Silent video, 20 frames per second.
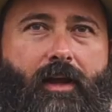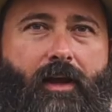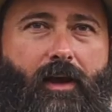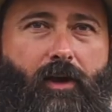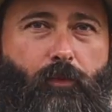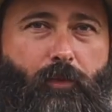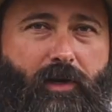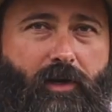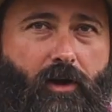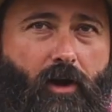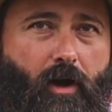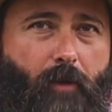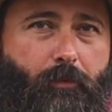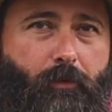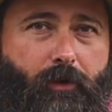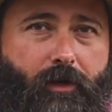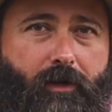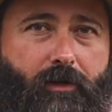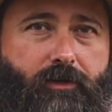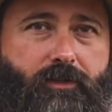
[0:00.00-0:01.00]
arena
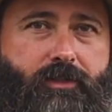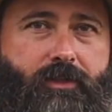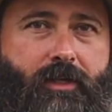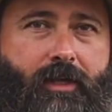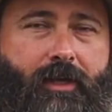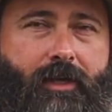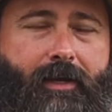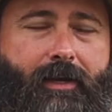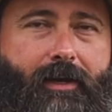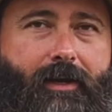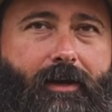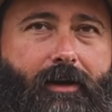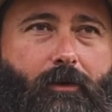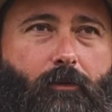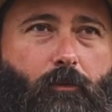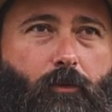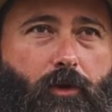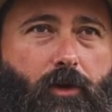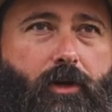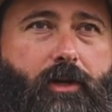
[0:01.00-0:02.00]
operators,
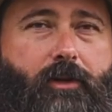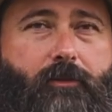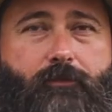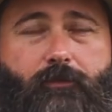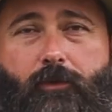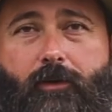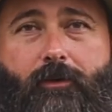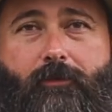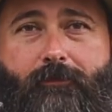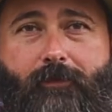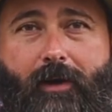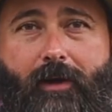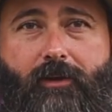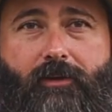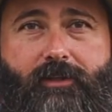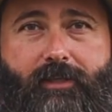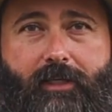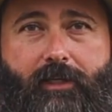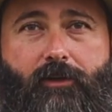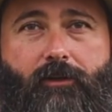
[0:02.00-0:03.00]
we're looking for a
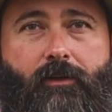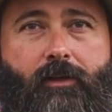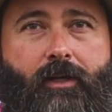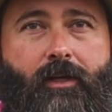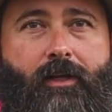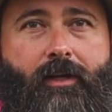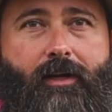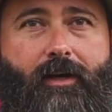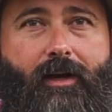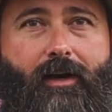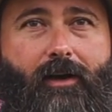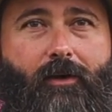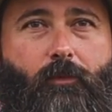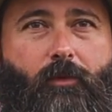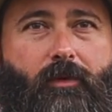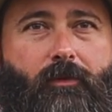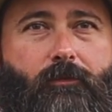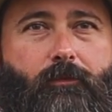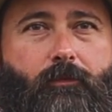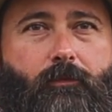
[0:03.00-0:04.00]
fair deal.
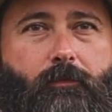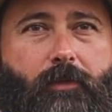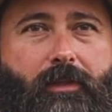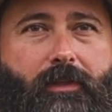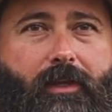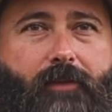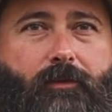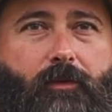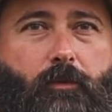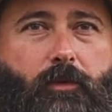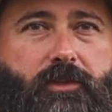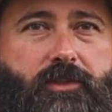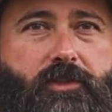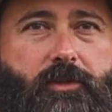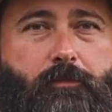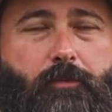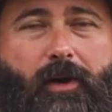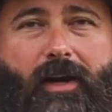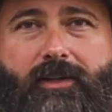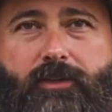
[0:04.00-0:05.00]
We've been living with
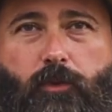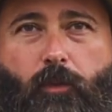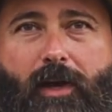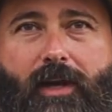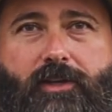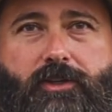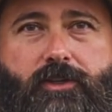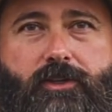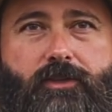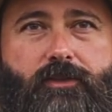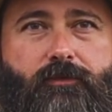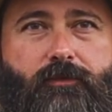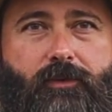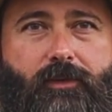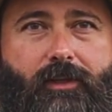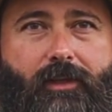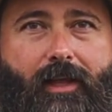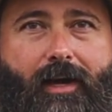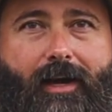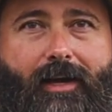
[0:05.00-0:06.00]
suppressed wages for
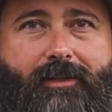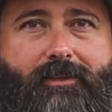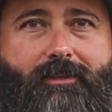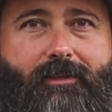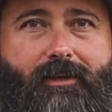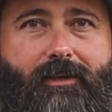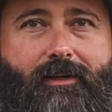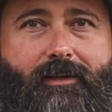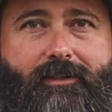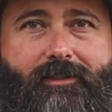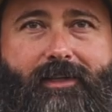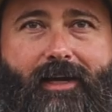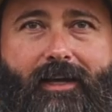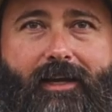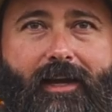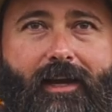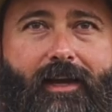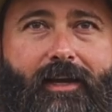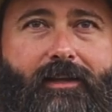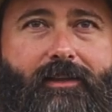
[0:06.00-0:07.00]
the last
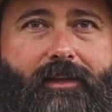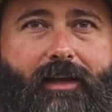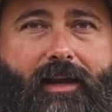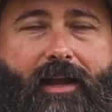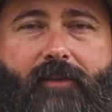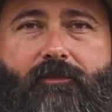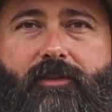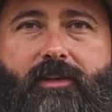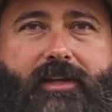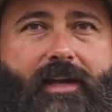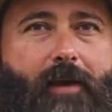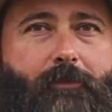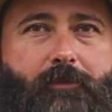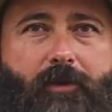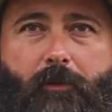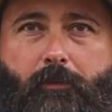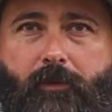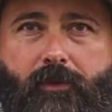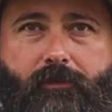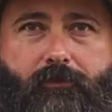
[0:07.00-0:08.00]
decade that haven't
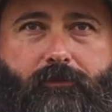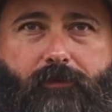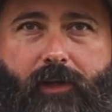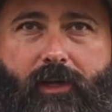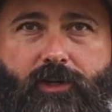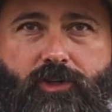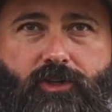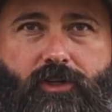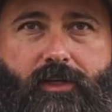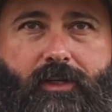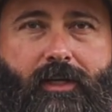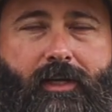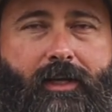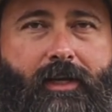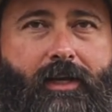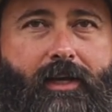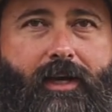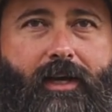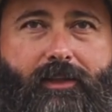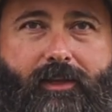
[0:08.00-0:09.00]
kept up with inflation,
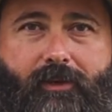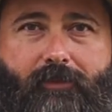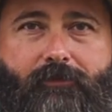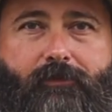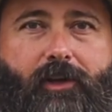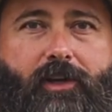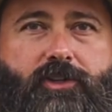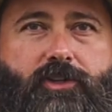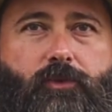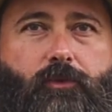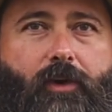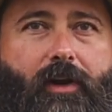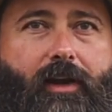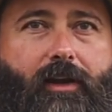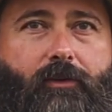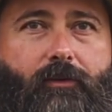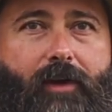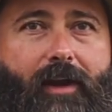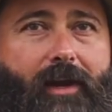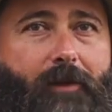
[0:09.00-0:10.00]
and then inflation
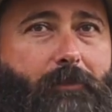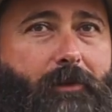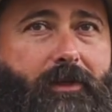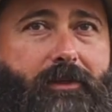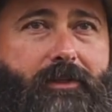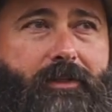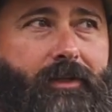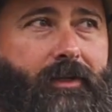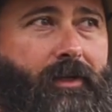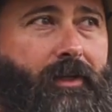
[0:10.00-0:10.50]
ran rampant,